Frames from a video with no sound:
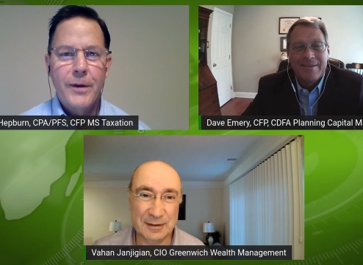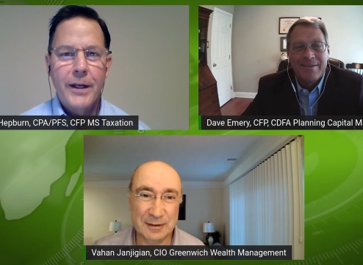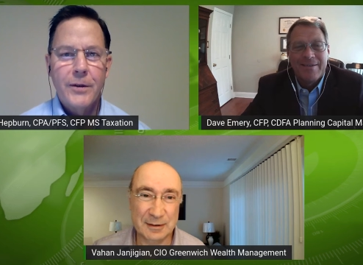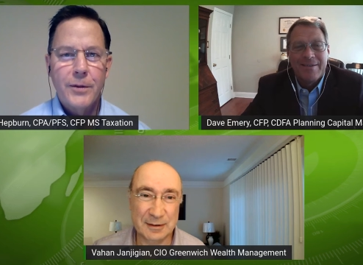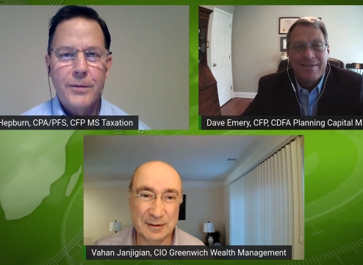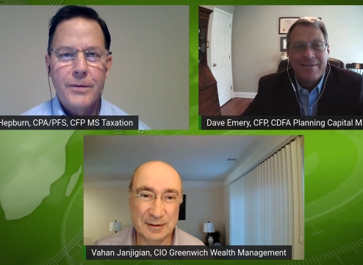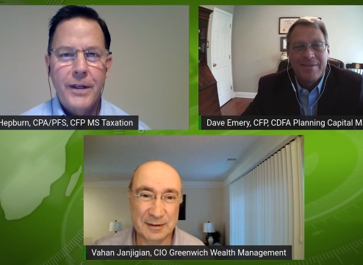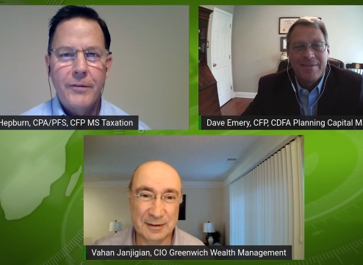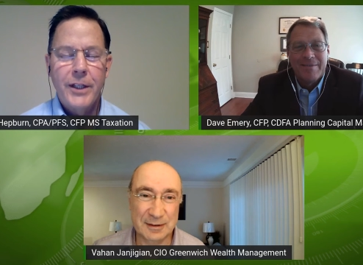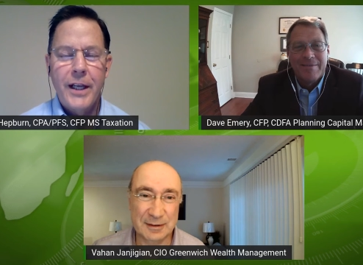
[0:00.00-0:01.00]
Speaker 1: regular,
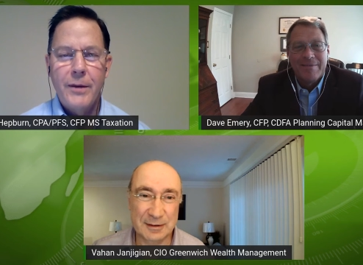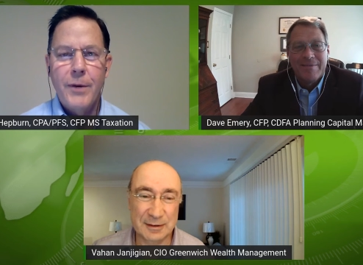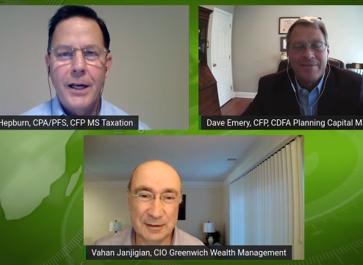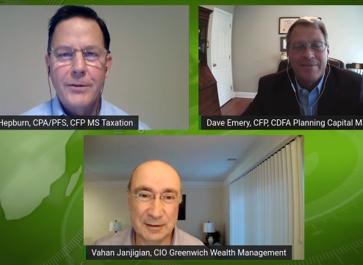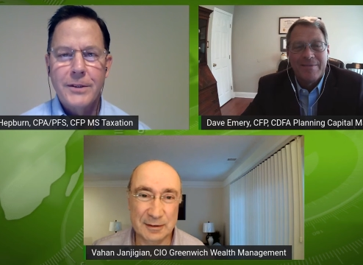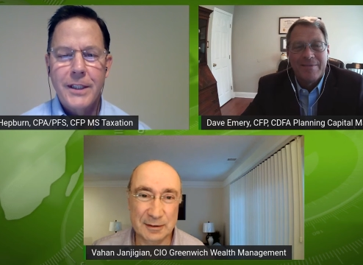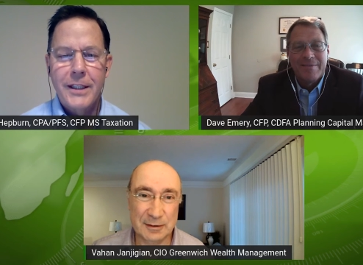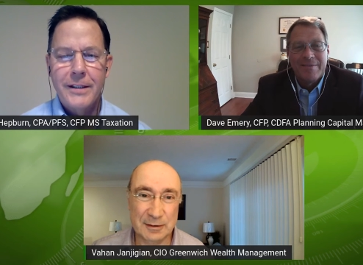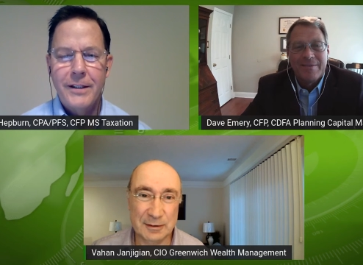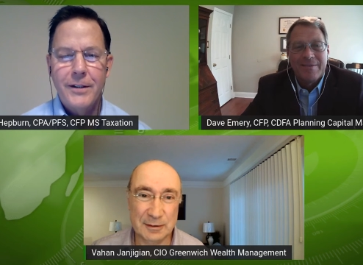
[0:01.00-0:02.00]
everyday models
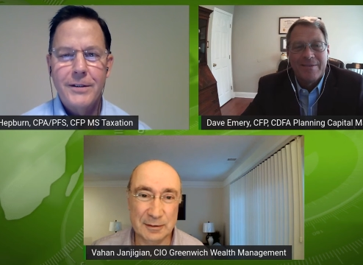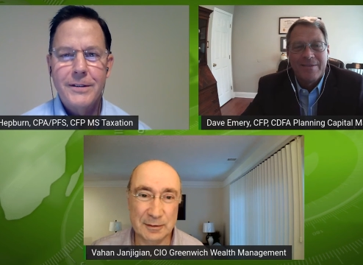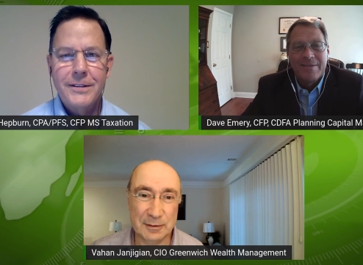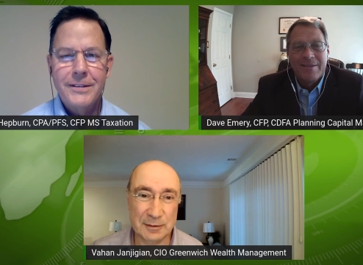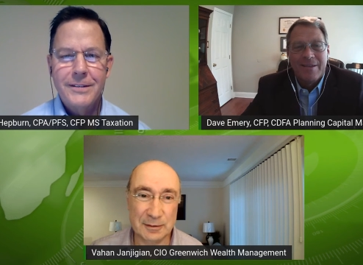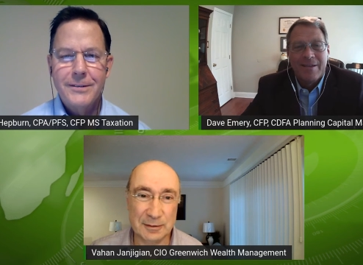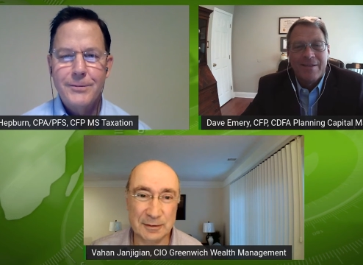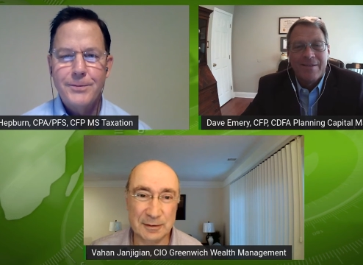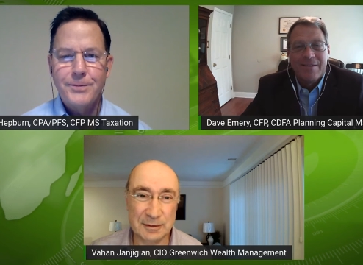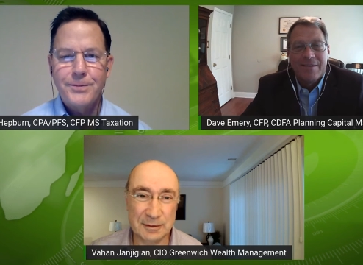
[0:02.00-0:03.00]
out there.
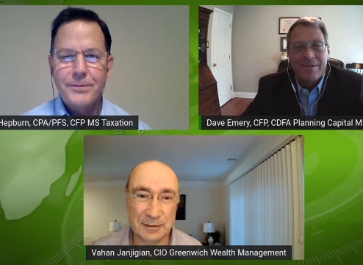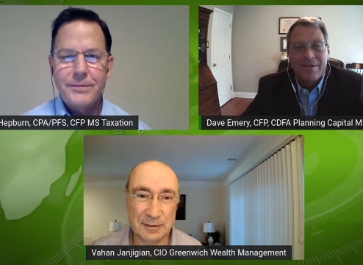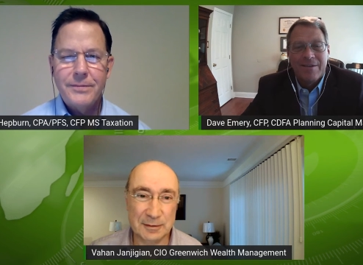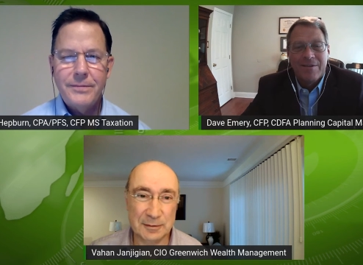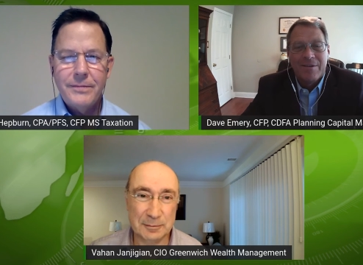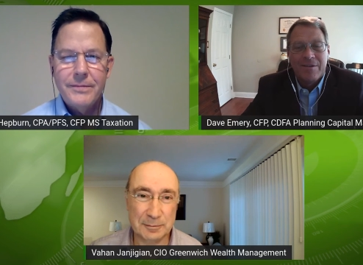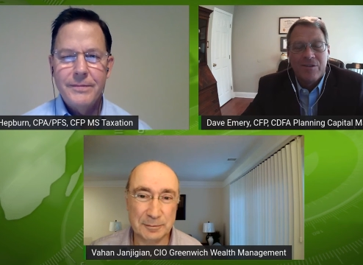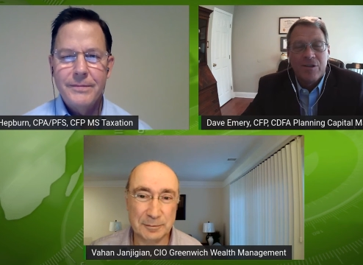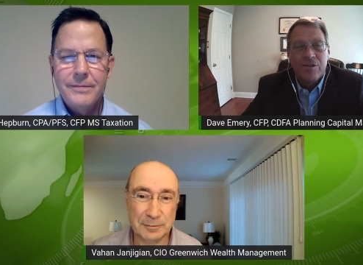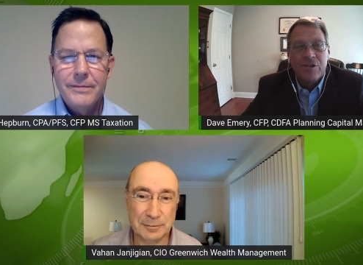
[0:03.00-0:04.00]
So,
Speaker 2: uh,
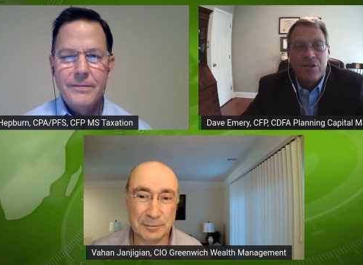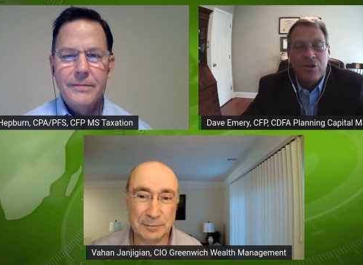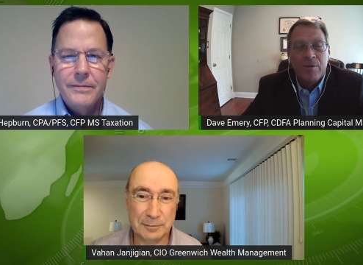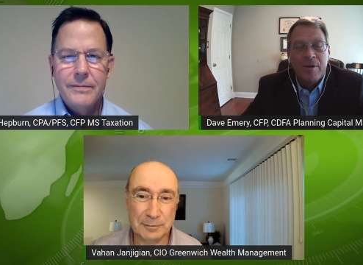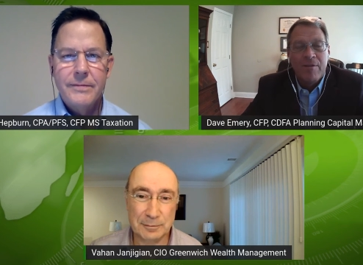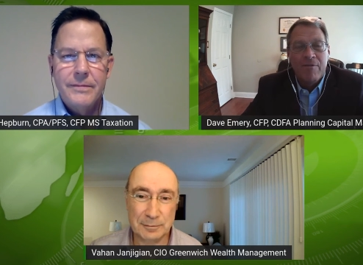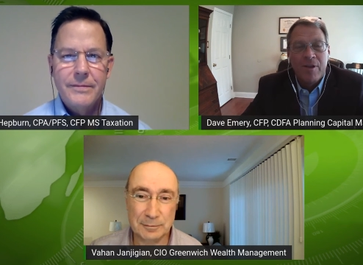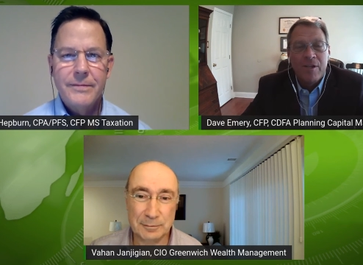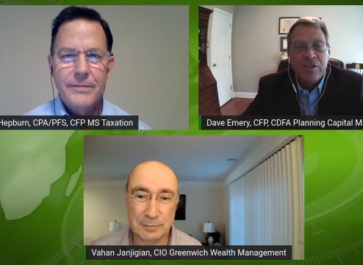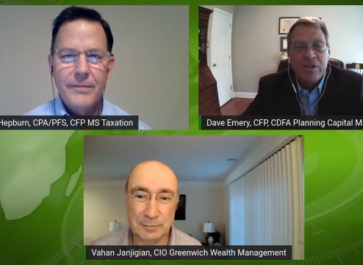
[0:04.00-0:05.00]
so, so you talked about
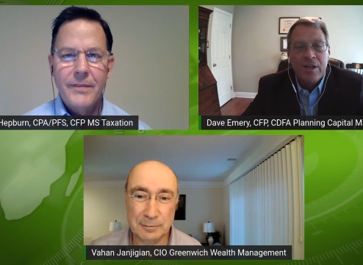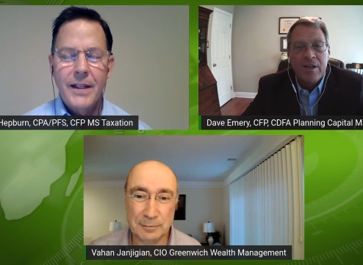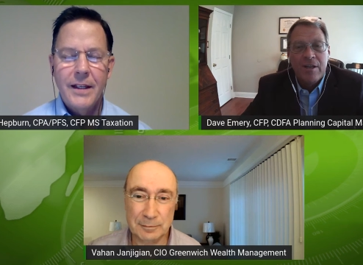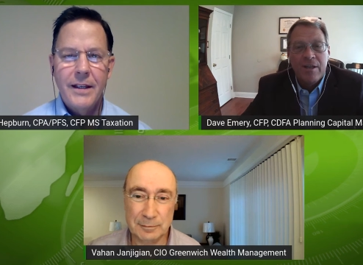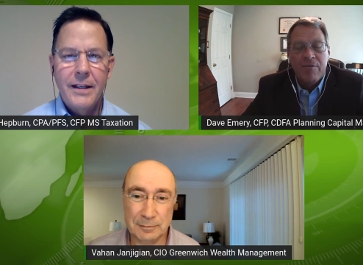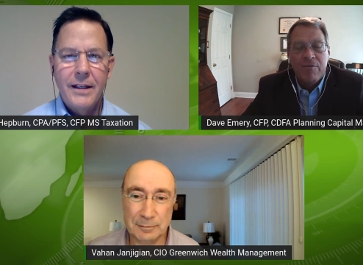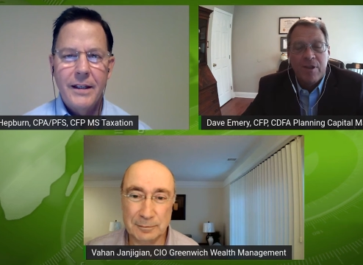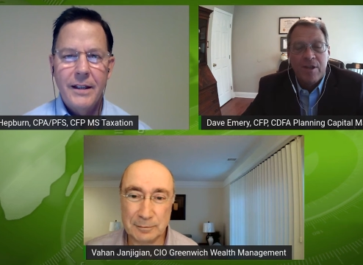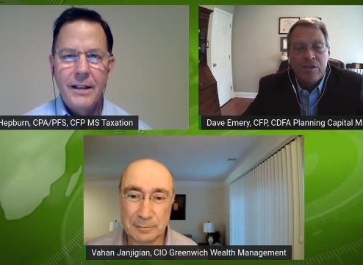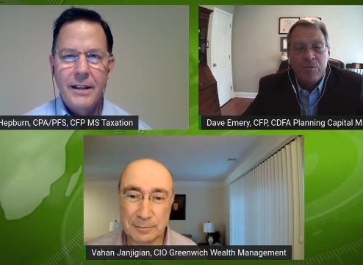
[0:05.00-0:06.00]
inflation and
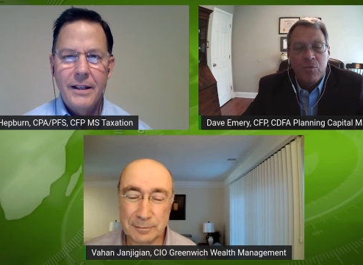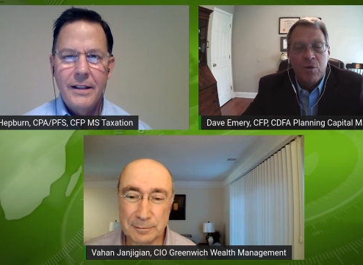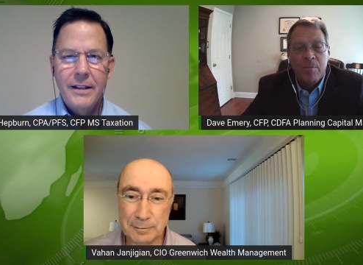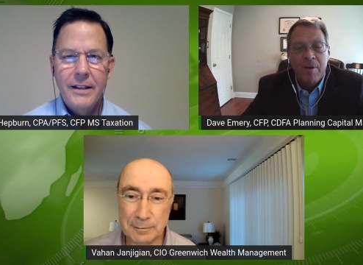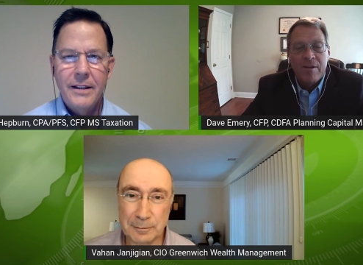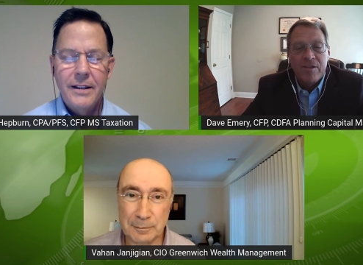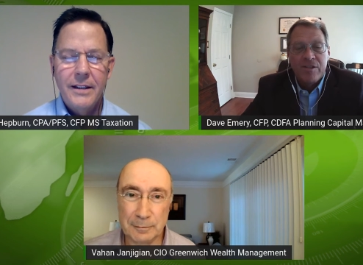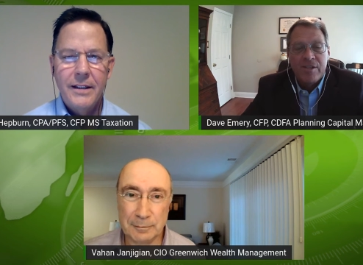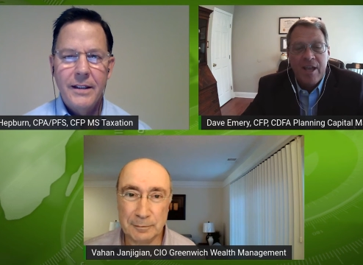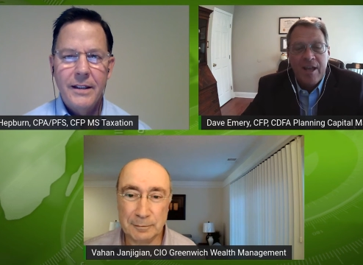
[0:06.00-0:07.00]
deflation, but what about
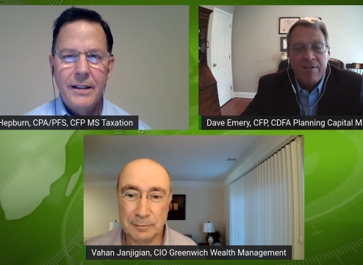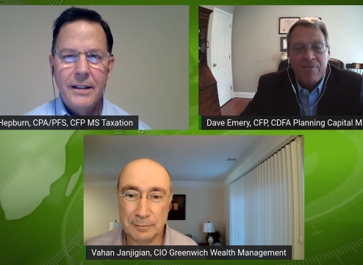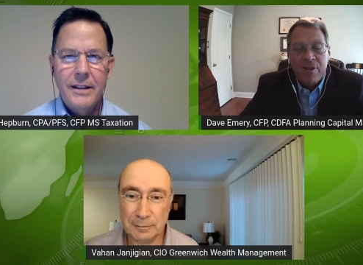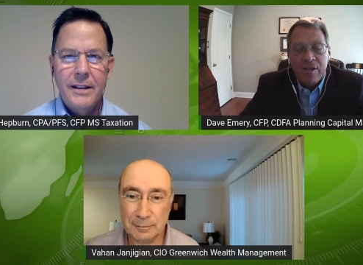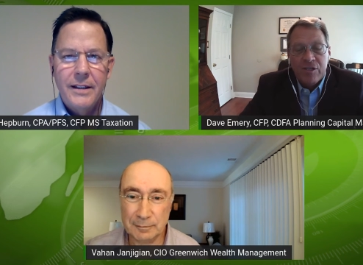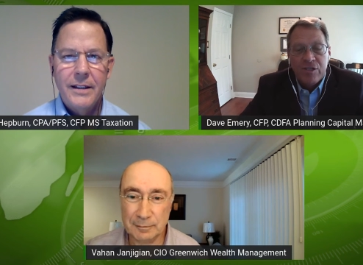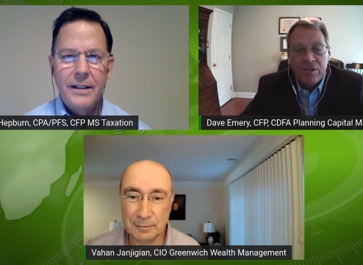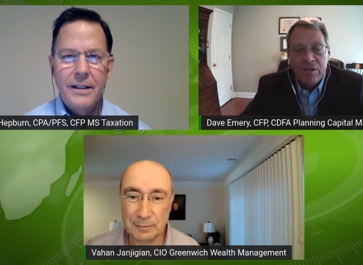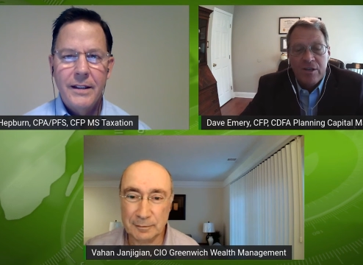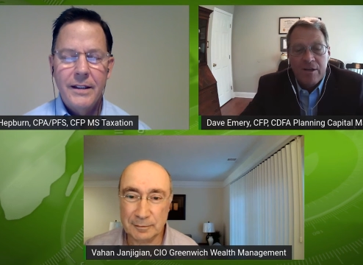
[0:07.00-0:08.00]

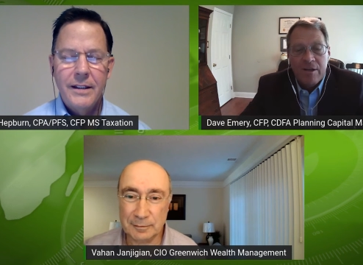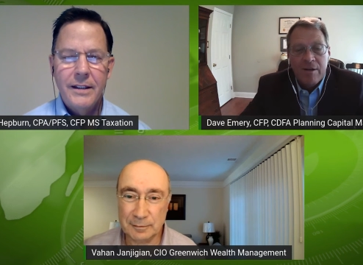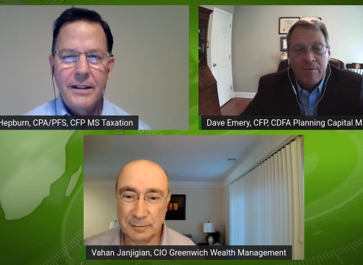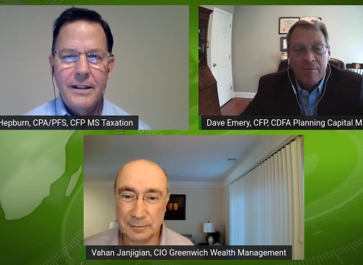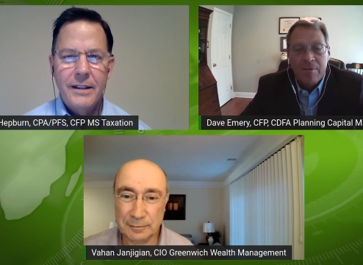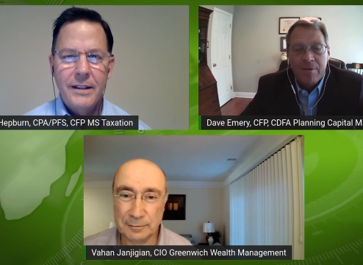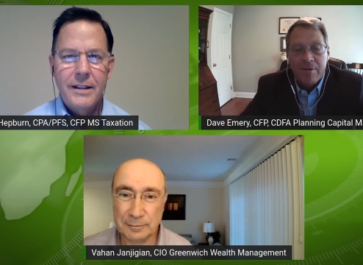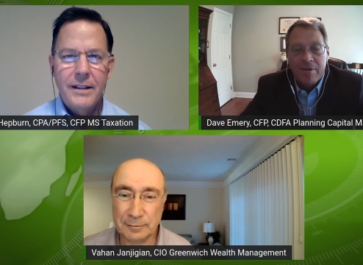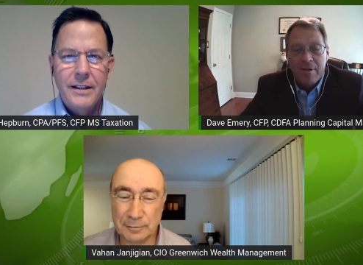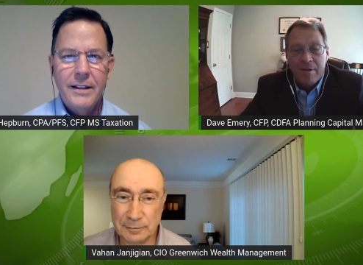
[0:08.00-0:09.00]
stagflation? Um,
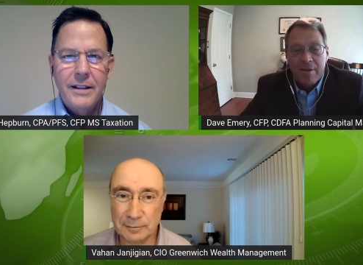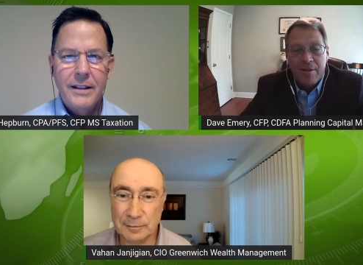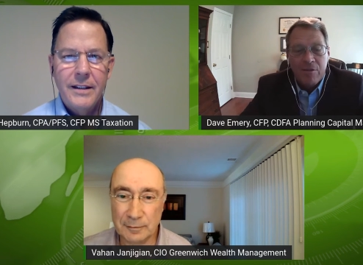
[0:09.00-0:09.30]
you